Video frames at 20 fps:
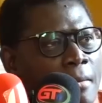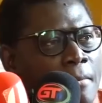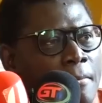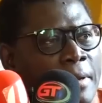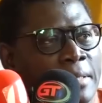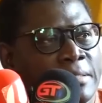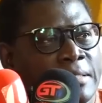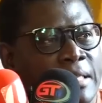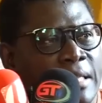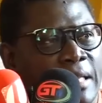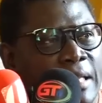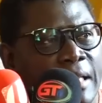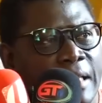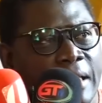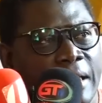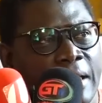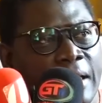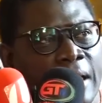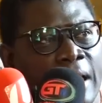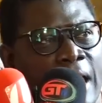
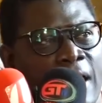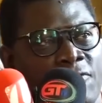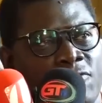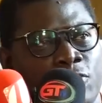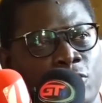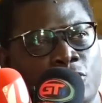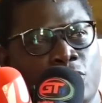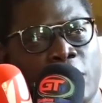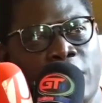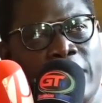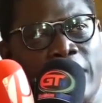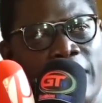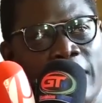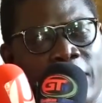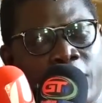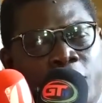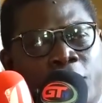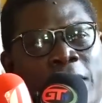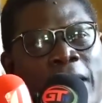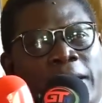Paski, Ikafuntoli,
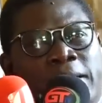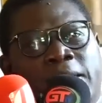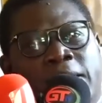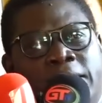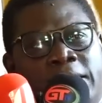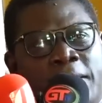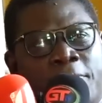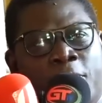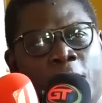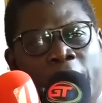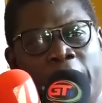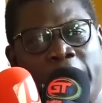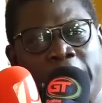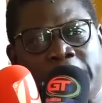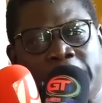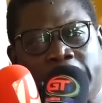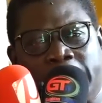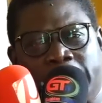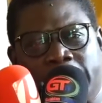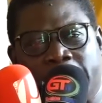a United
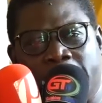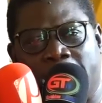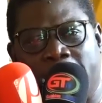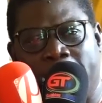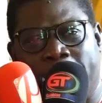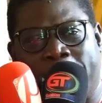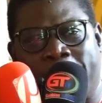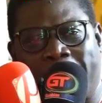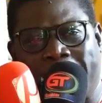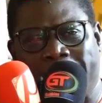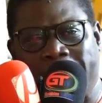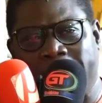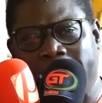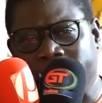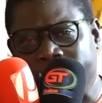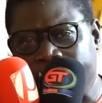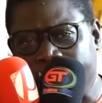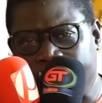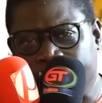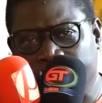Democratic Party.
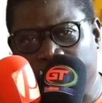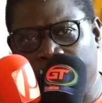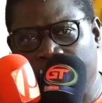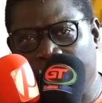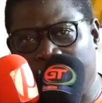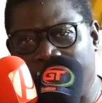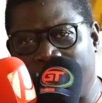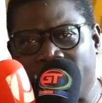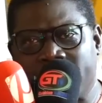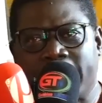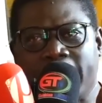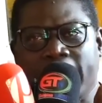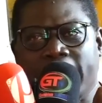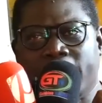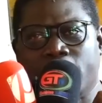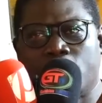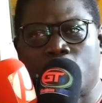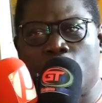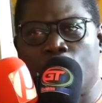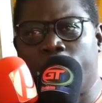Kan
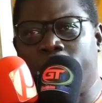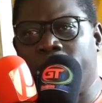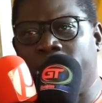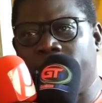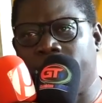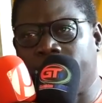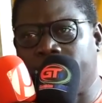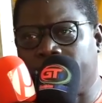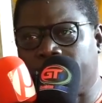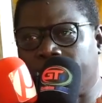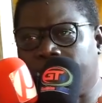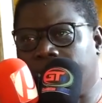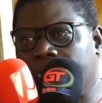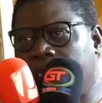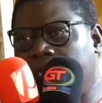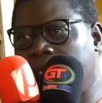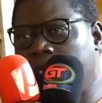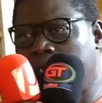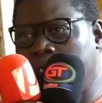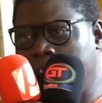killing, ku killing,
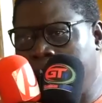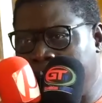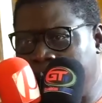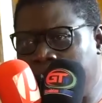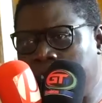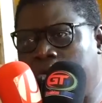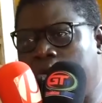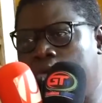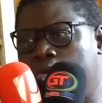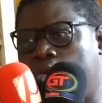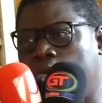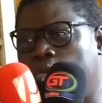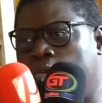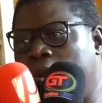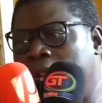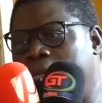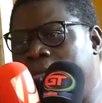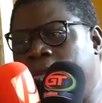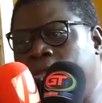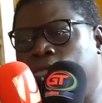bidding kunu,
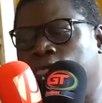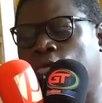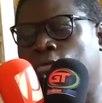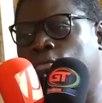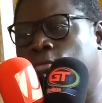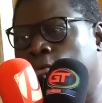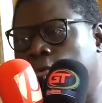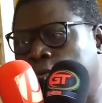whatever in Tolu.